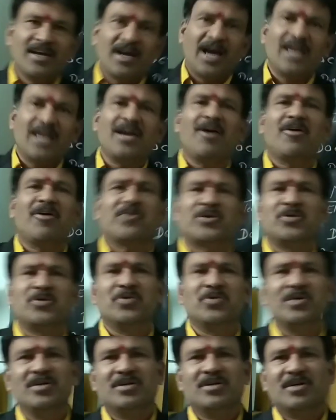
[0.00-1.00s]
I have
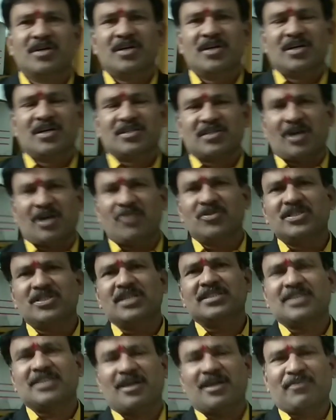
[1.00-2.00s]
cured
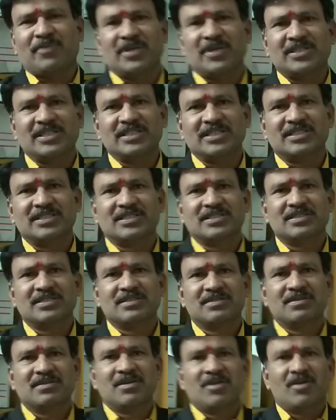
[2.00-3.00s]
thousands of patients
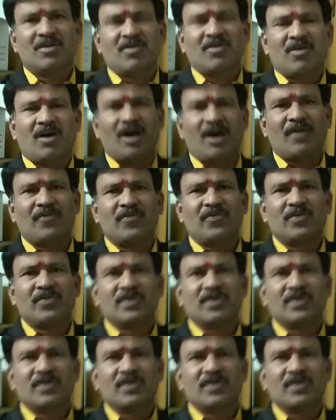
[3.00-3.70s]
of